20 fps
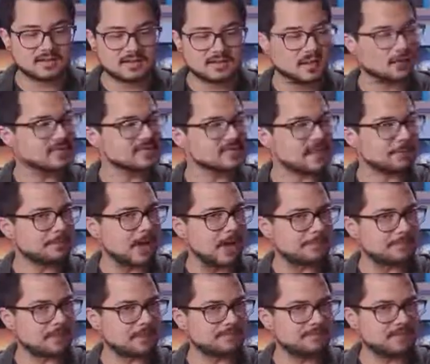You always get
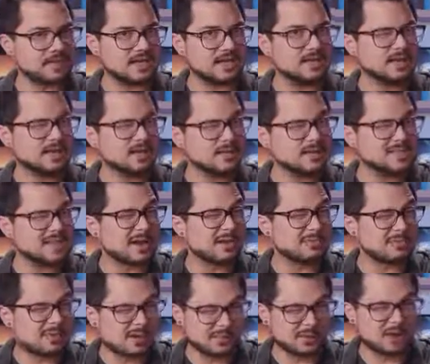pop-out feet. You don't always get
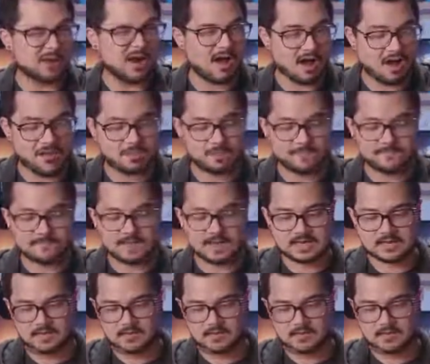rubber on the feet,